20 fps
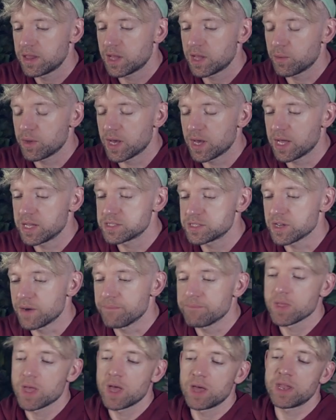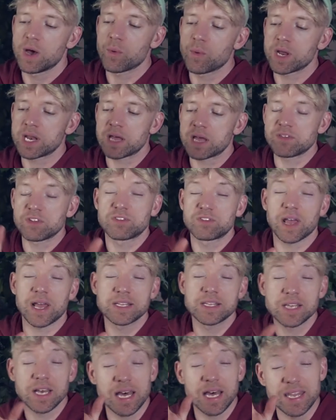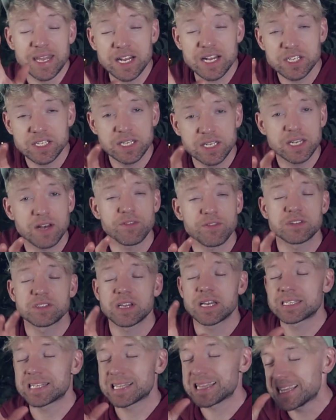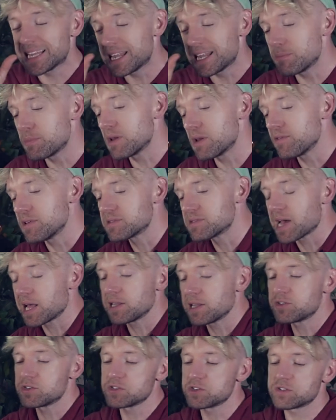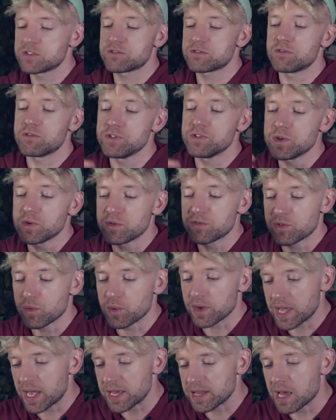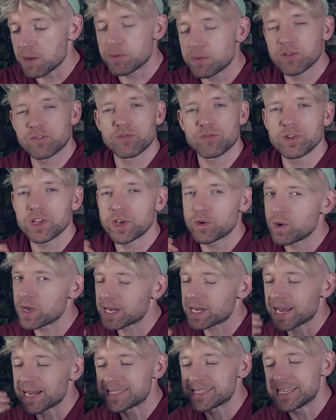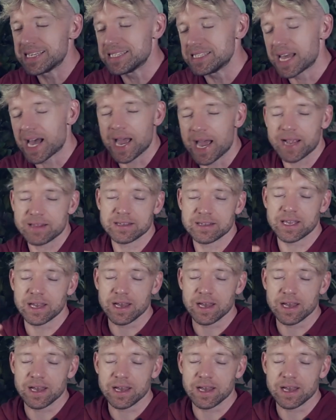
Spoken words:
Then we hit enter. Now we're going to get this data initially. Now this takes a little bit of intelligence just to review and see what we're getting there, but it's a really quick, nice, easy hack to